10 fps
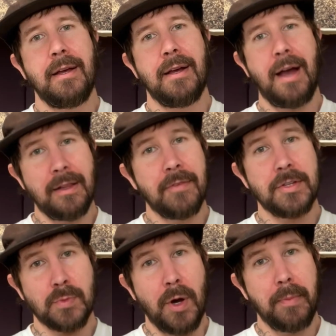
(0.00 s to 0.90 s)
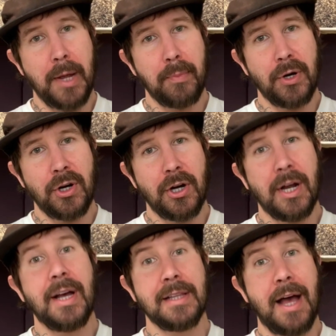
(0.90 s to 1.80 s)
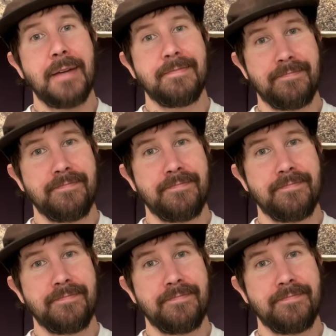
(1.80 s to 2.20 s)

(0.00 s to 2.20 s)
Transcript: I love this wallpaper a lot.